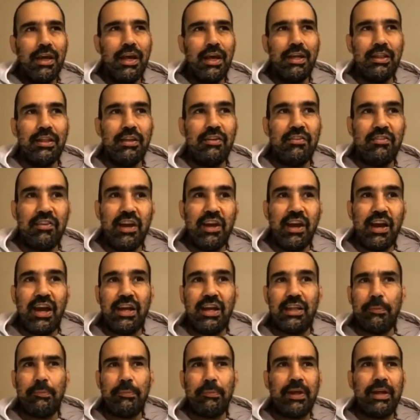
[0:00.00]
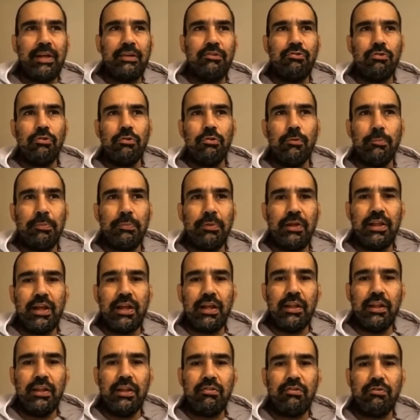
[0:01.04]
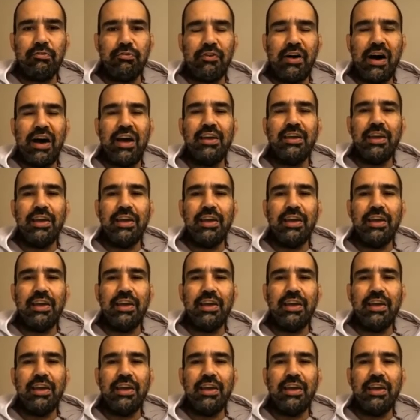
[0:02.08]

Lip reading: And this year I had a plan to compete at least